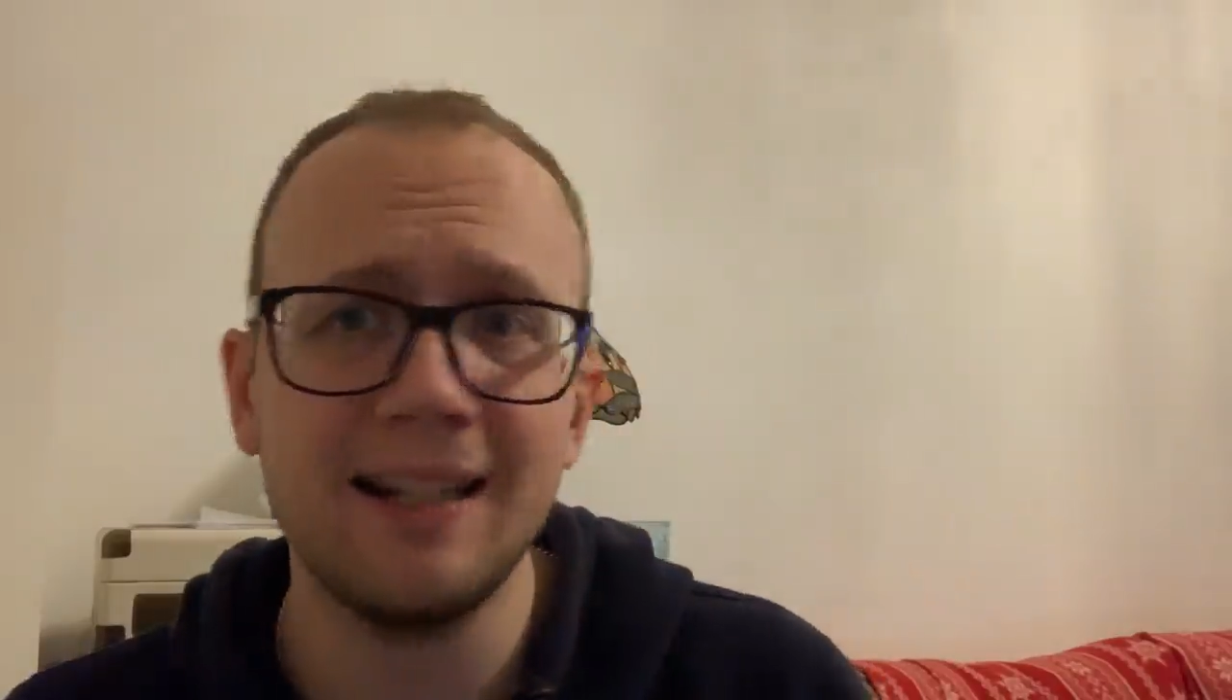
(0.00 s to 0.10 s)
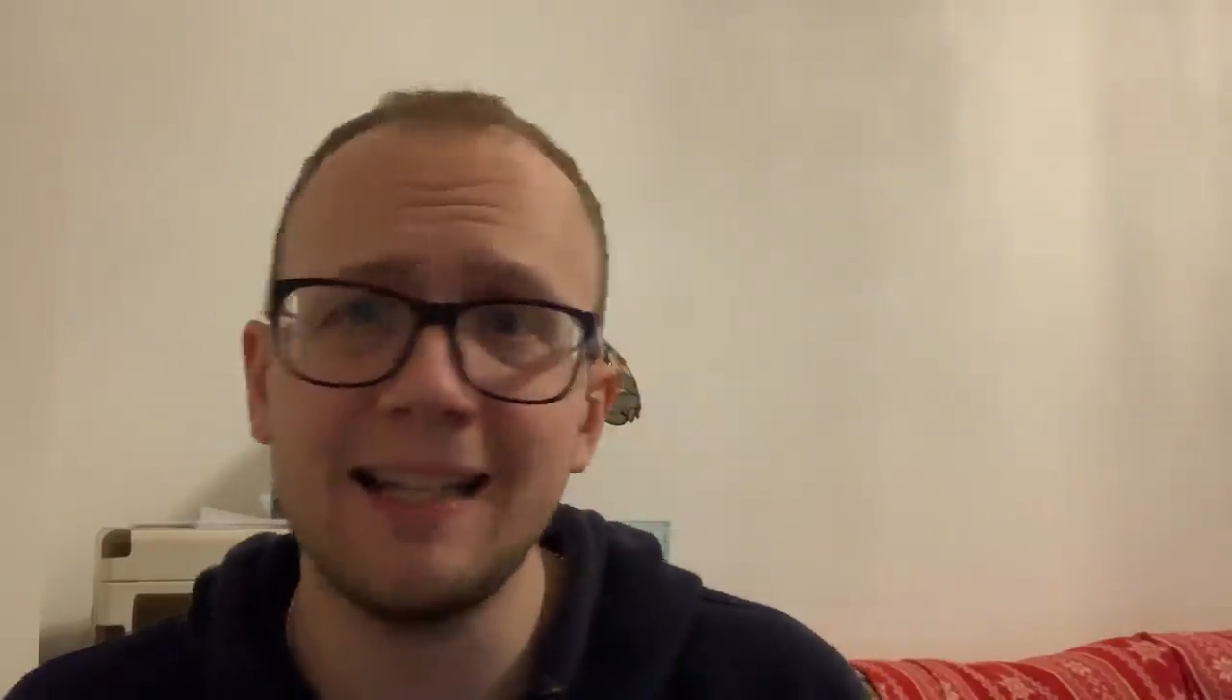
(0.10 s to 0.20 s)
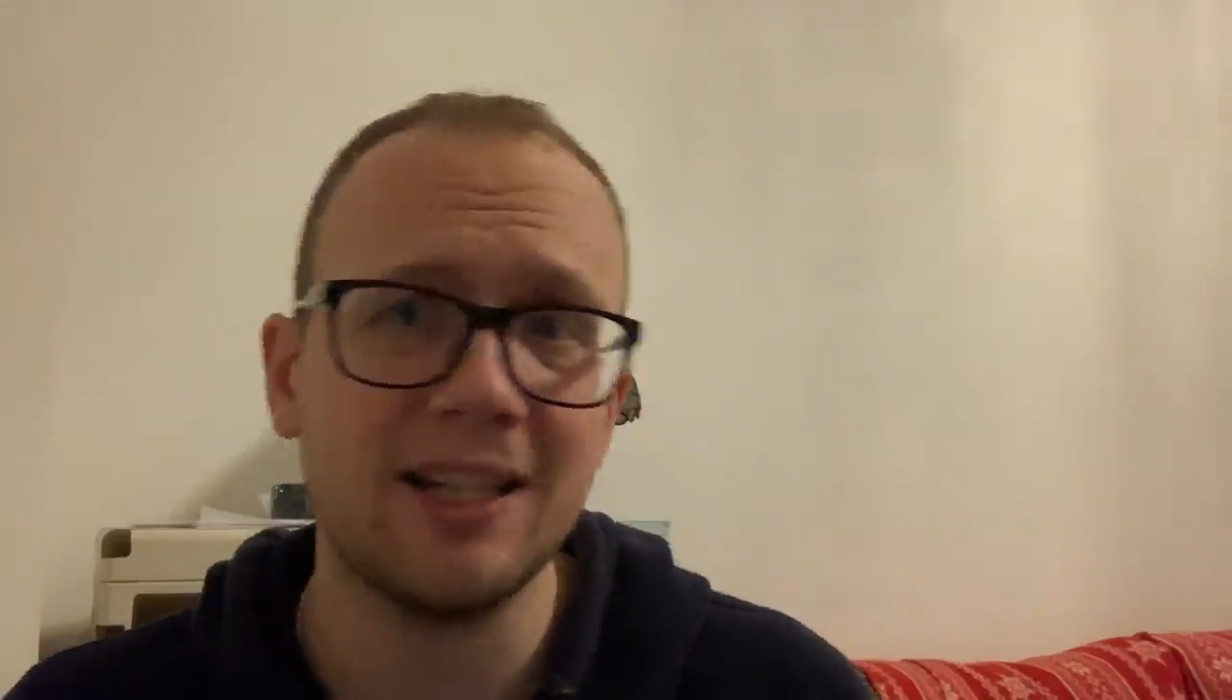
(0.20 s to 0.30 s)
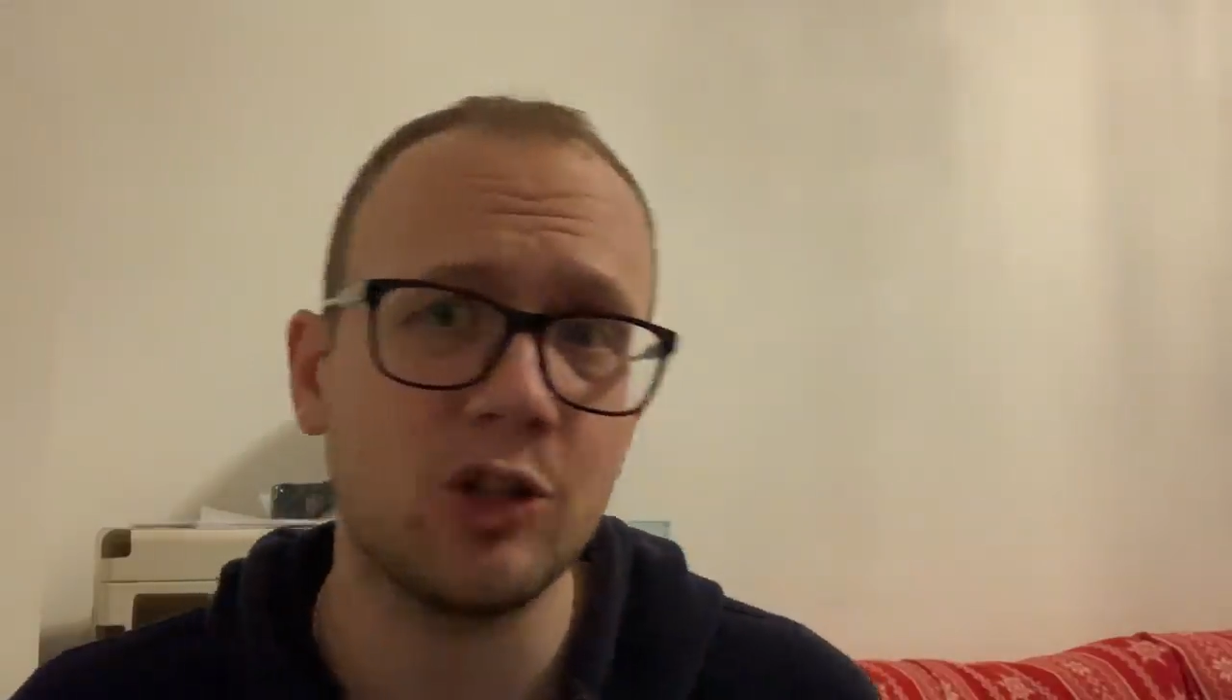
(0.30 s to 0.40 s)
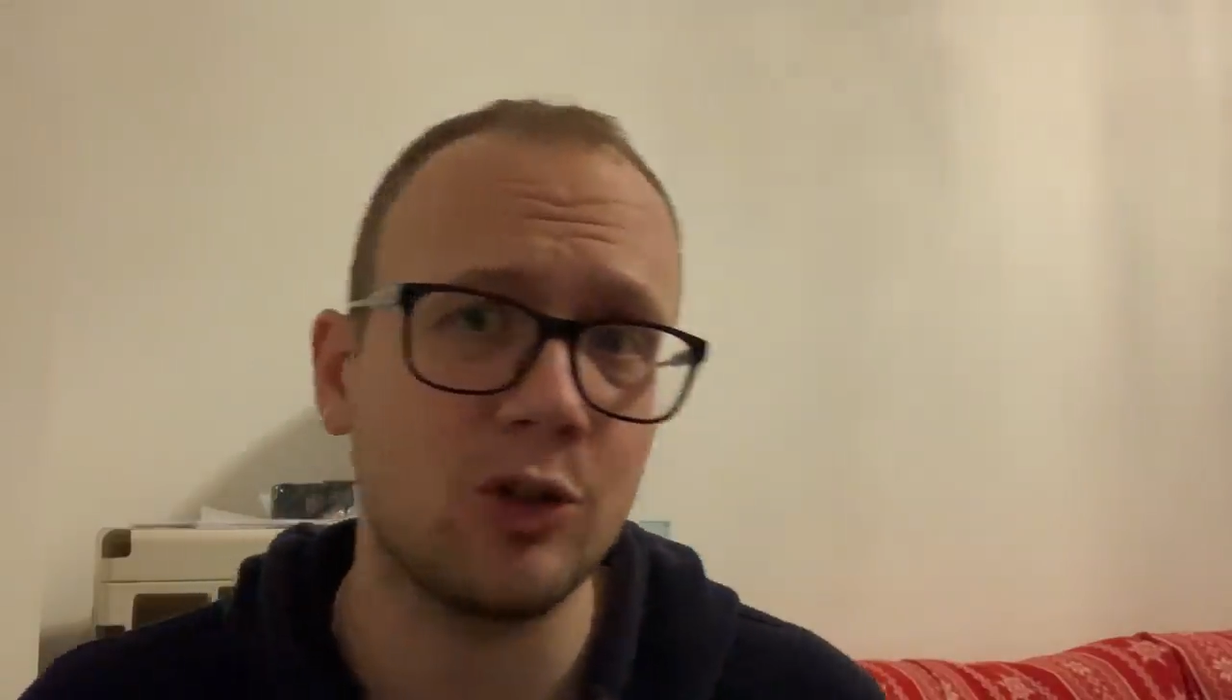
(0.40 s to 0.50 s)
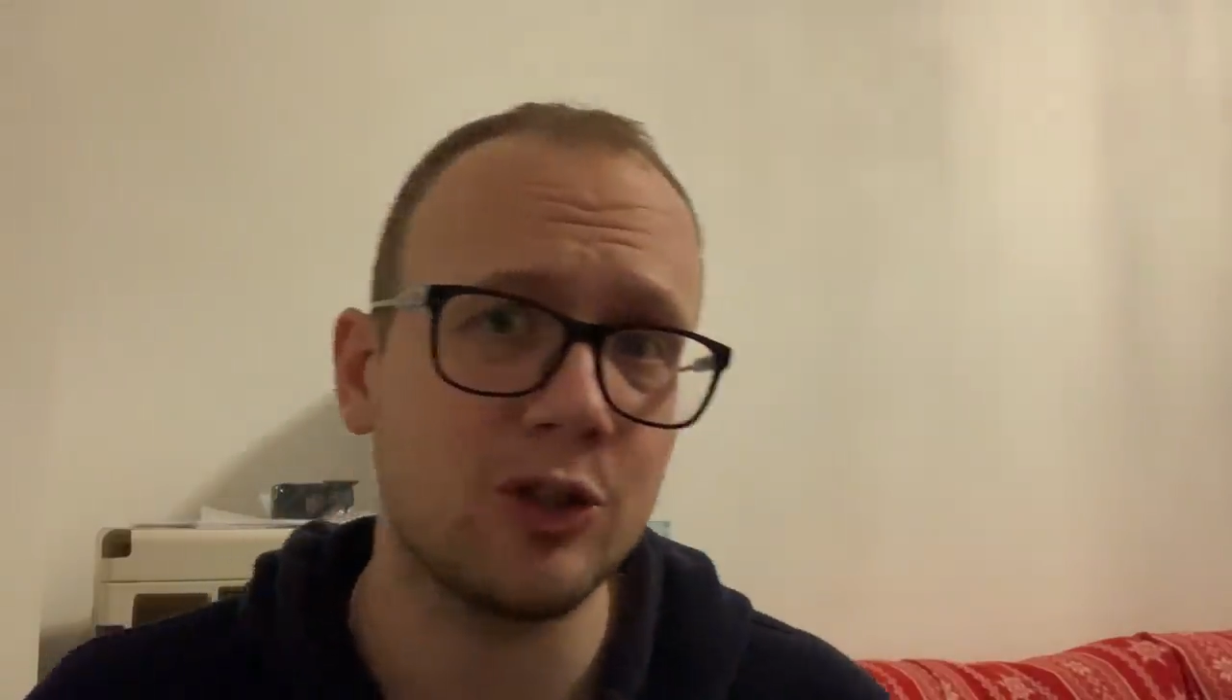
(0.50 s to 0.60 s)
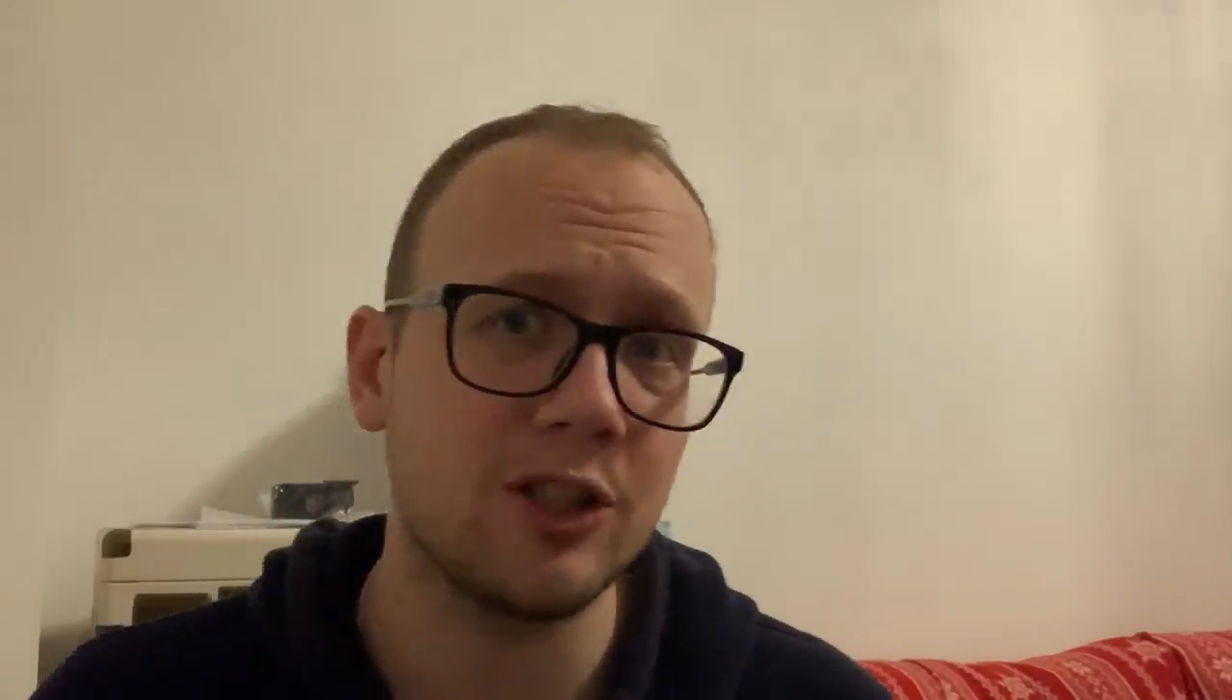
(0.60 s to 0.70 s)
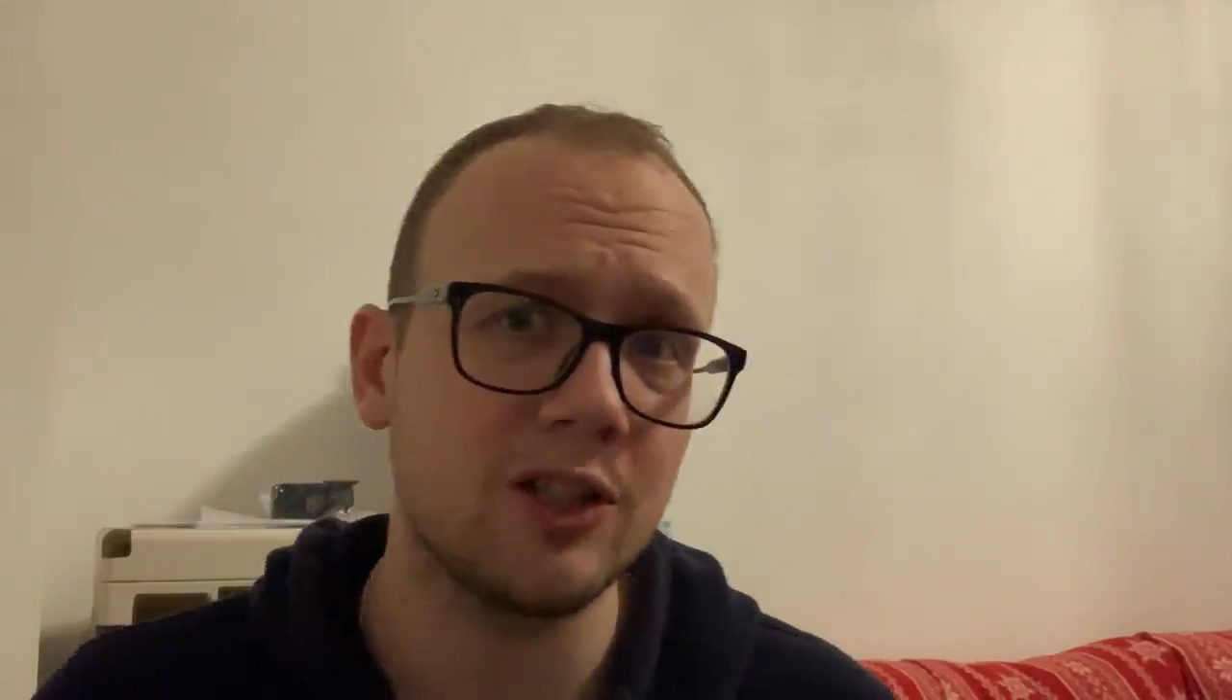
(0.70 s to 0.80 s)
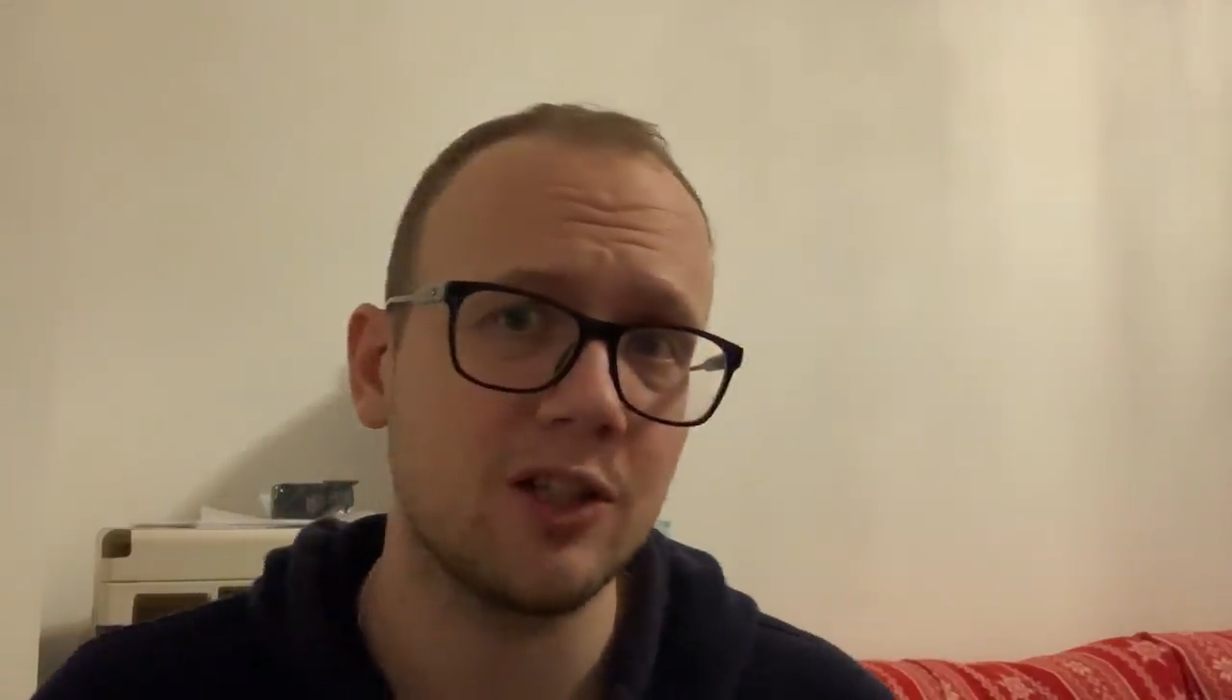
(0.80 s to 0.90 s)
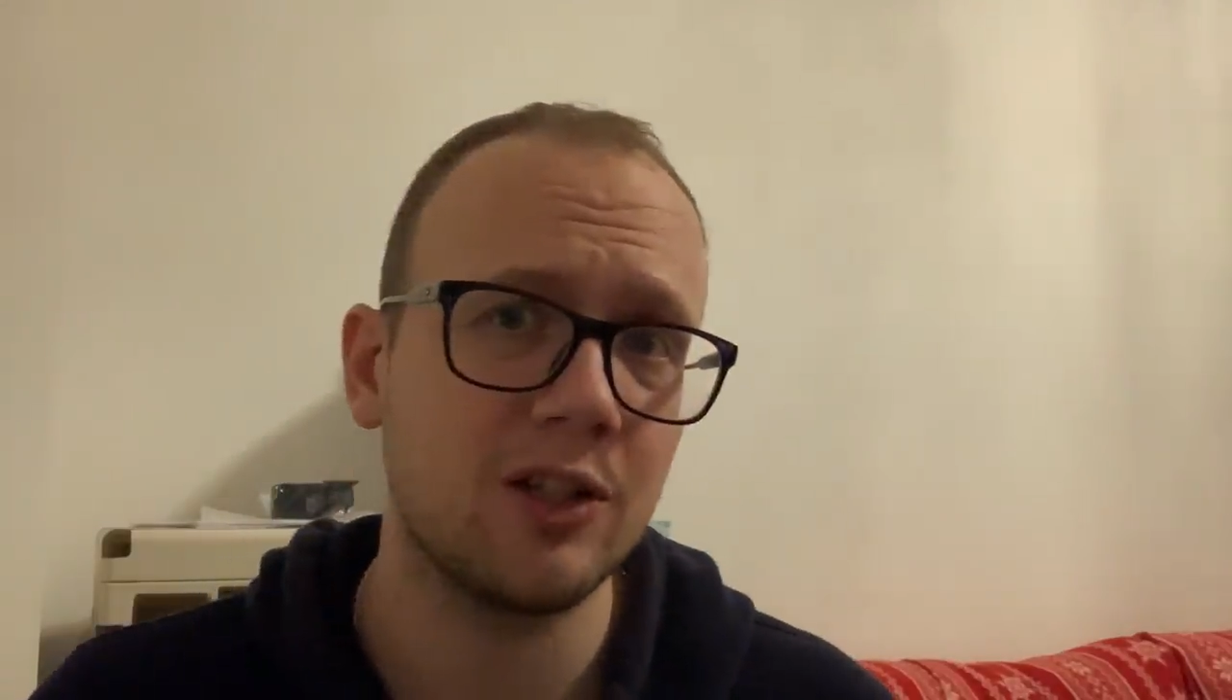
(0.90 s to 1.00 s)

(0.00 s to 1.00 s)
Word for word: less crosses.